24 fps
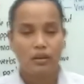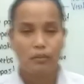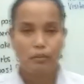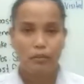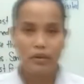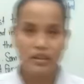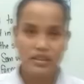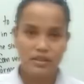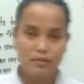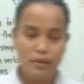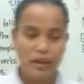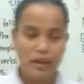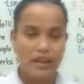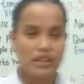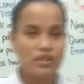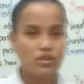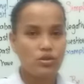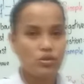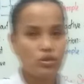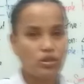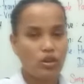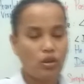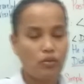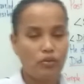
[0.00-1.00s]
Please make
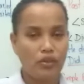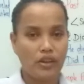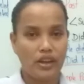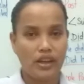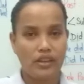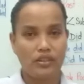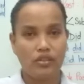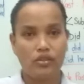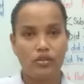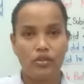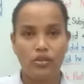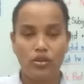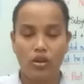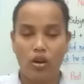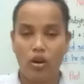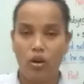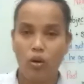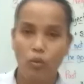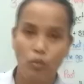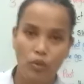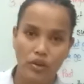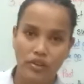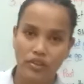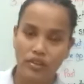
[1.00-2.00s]
sure, don't forget to do your
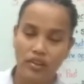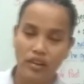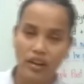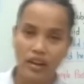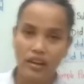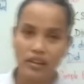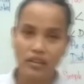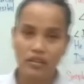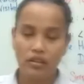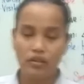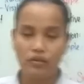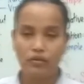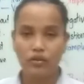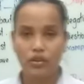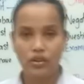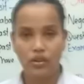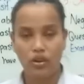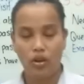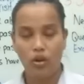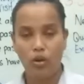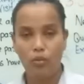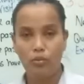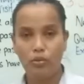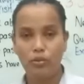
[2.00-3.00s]
homework tonight for your
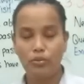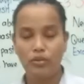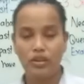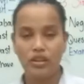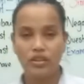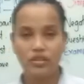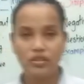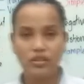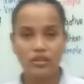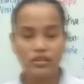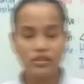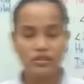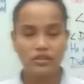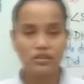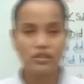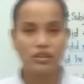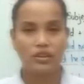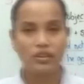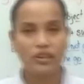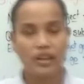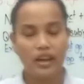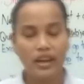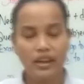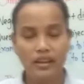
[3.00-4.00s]
homeroom teachers,
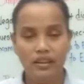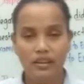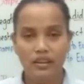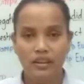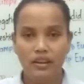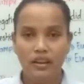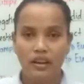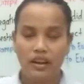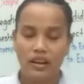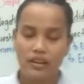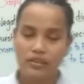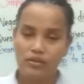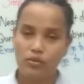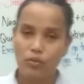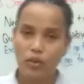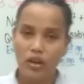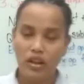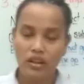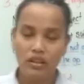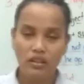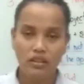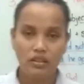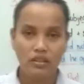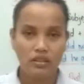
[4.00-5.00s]
okay? As
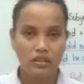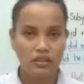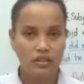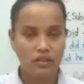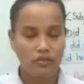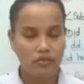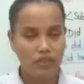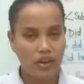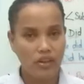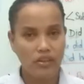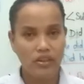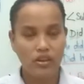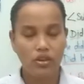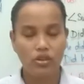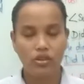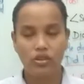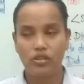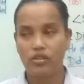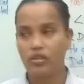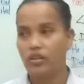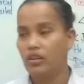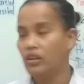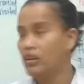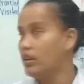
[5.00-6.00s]
well. Very
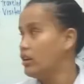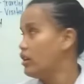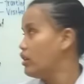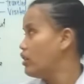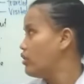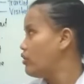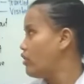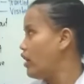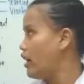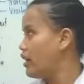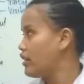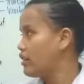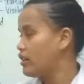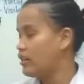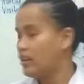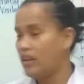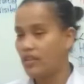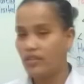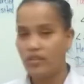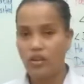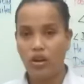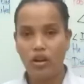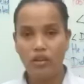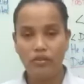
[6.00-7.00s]
good. Right,
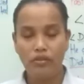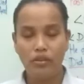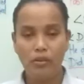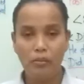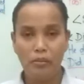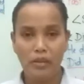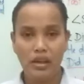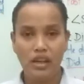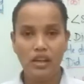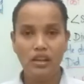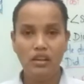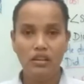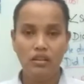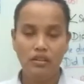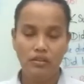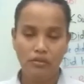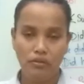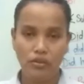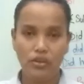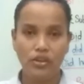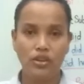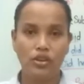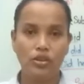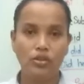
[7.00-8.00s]
that's all from me
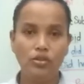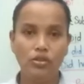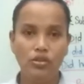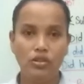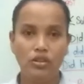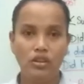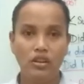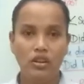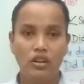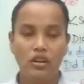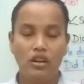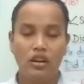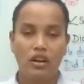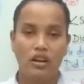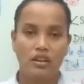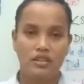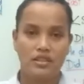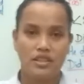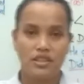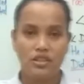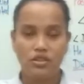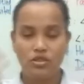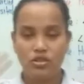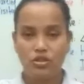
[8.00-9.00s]
for you. I'll
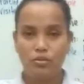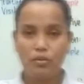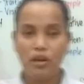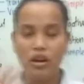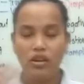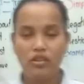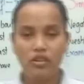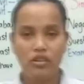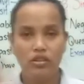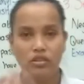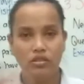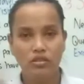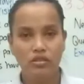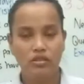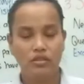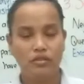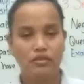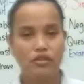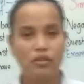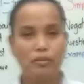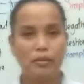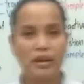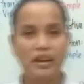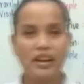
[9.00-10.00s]
see you tomorrow
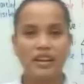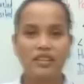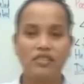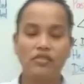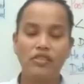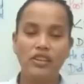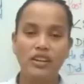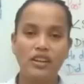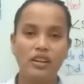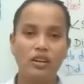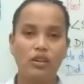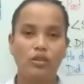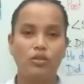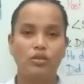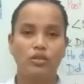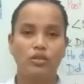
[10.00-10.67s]
for my next video.